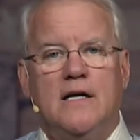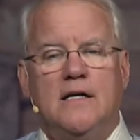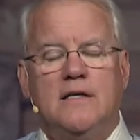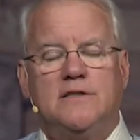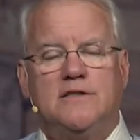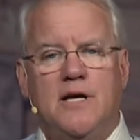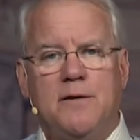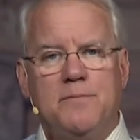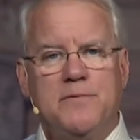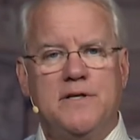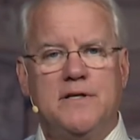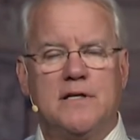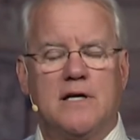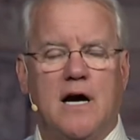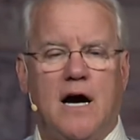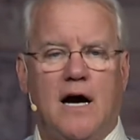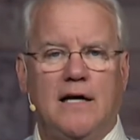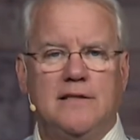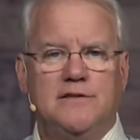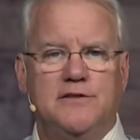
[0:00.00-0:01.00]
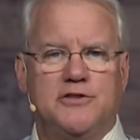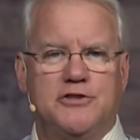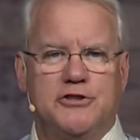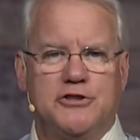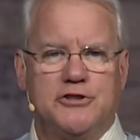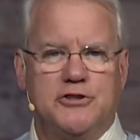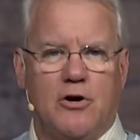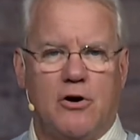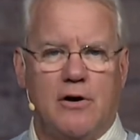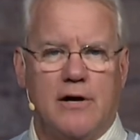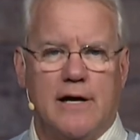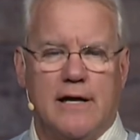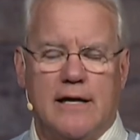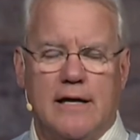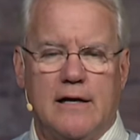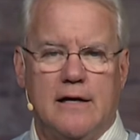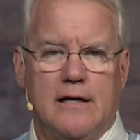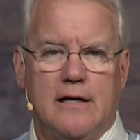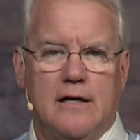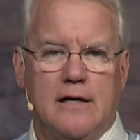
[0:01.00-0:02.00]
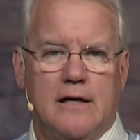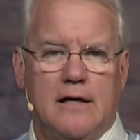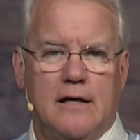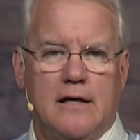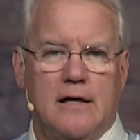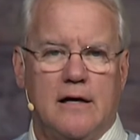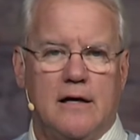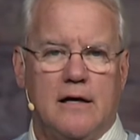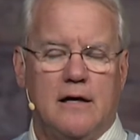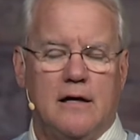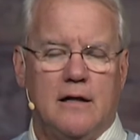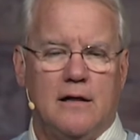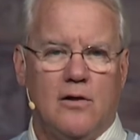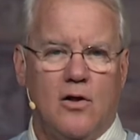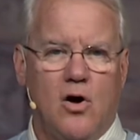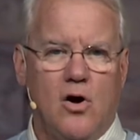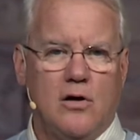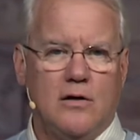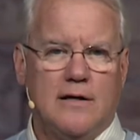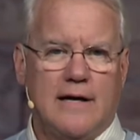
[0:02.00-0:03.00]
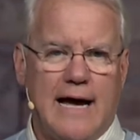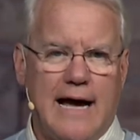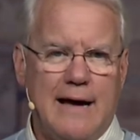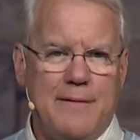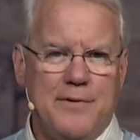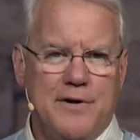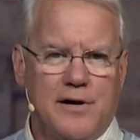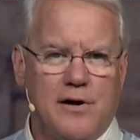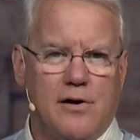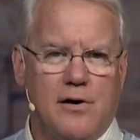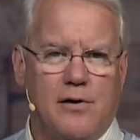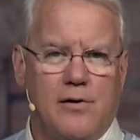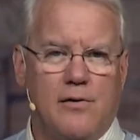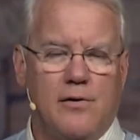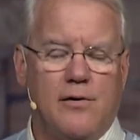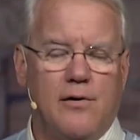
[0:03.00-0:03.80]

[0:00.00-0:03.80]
something God started a long time ago.